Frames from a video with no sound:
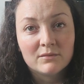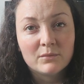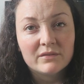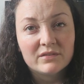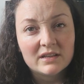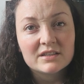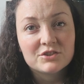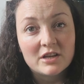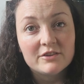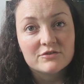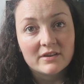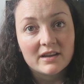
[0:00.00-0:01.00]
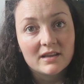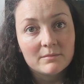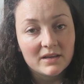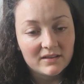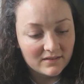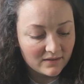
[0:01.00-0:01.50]
with the exchange rate it
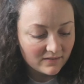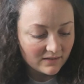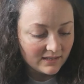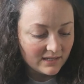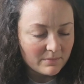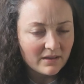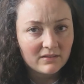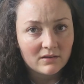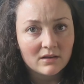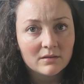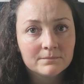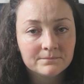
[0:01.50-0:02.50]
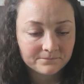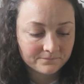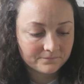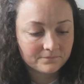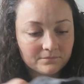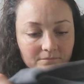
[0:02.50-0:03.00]
makes it slightly better.
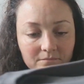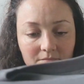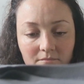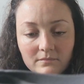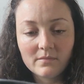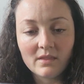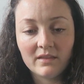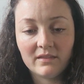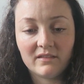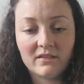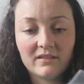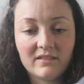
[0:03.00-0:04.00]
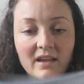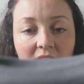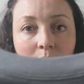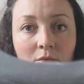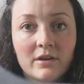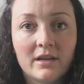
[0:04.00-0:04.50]
So the
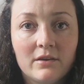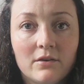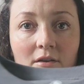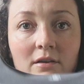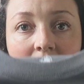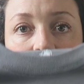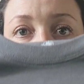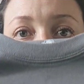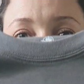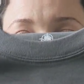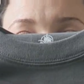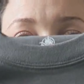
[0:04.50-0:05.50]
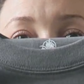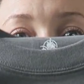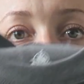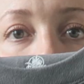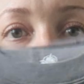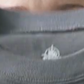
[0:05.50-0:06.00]
second one I got is
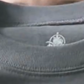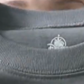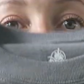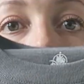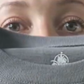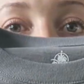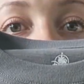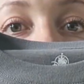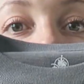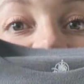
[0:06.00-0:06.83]
this Star Wars one.